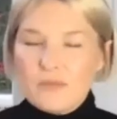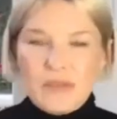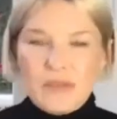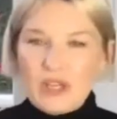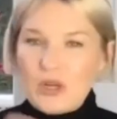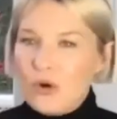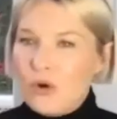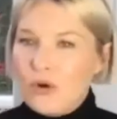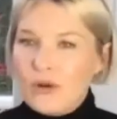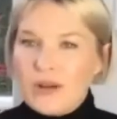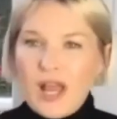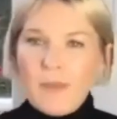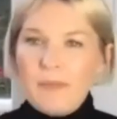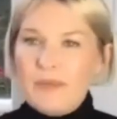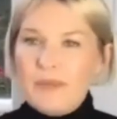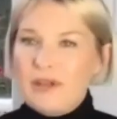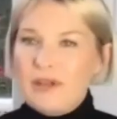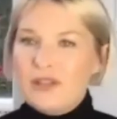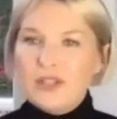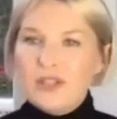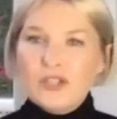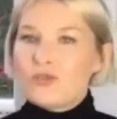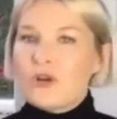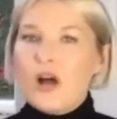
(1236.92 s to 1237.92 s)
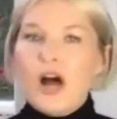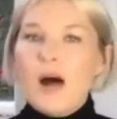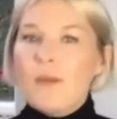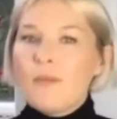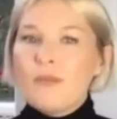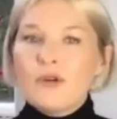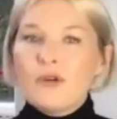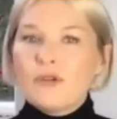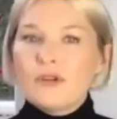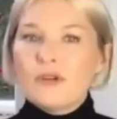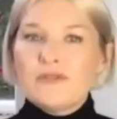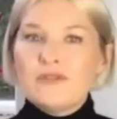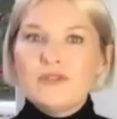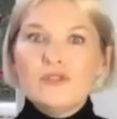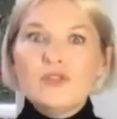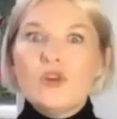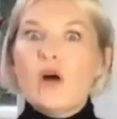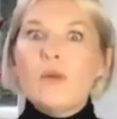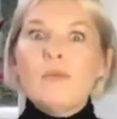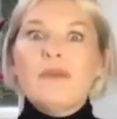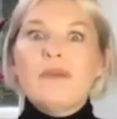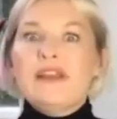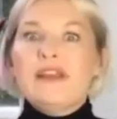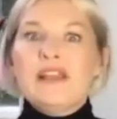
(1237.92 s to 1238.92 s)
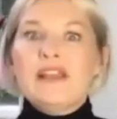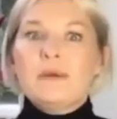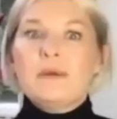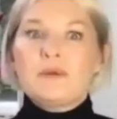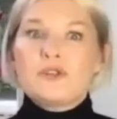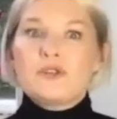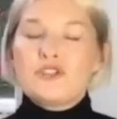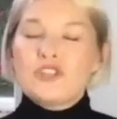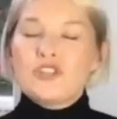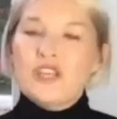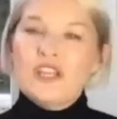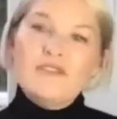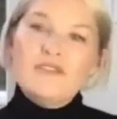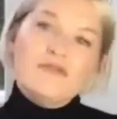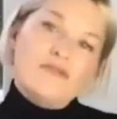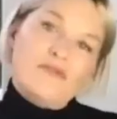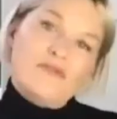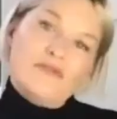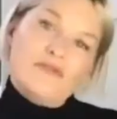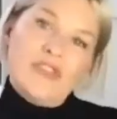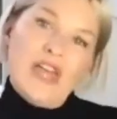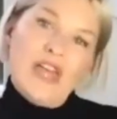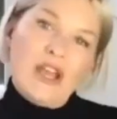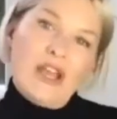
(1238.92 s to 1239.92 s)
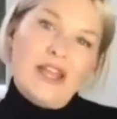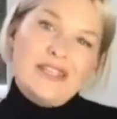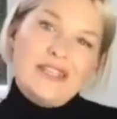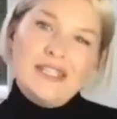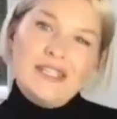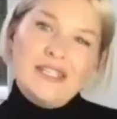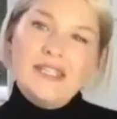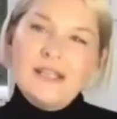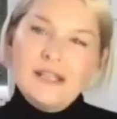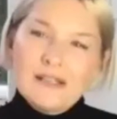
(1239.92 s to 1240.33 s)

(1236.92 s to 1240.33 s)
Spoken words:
caught up in the drama of not being able to achieve that idea.